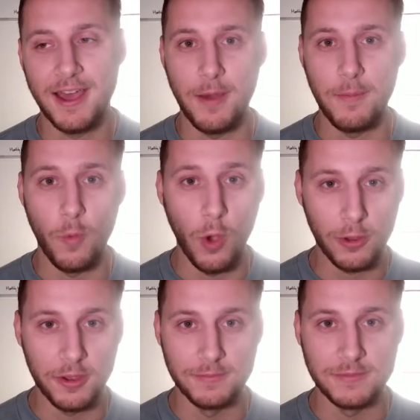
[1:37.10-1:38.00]

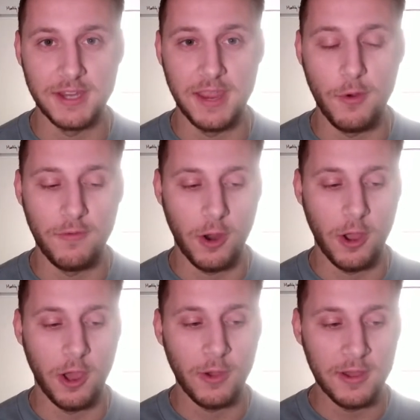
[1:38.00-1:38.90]
Welcome to Game Over
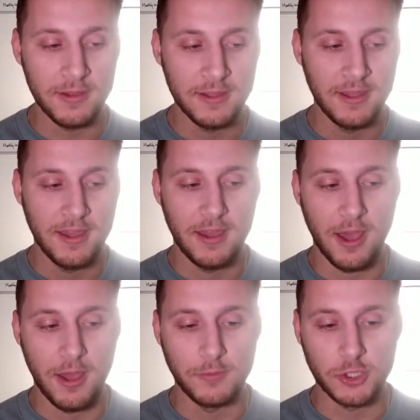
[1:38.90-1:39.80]
Ottawa.
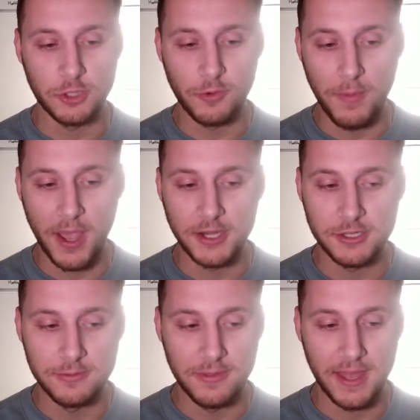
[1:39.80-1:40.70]
Should remind
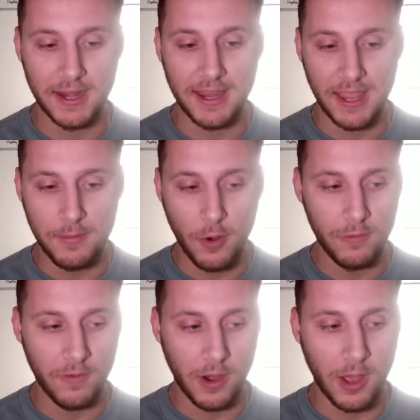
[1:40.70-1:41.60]
you that Game
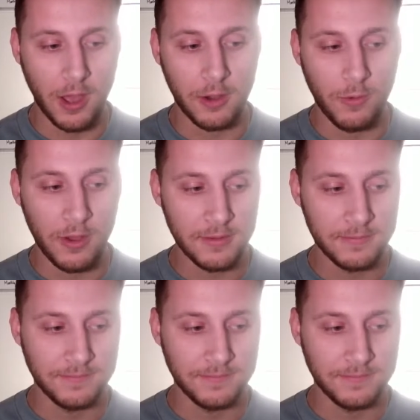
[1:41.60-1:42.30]
Over Ottawa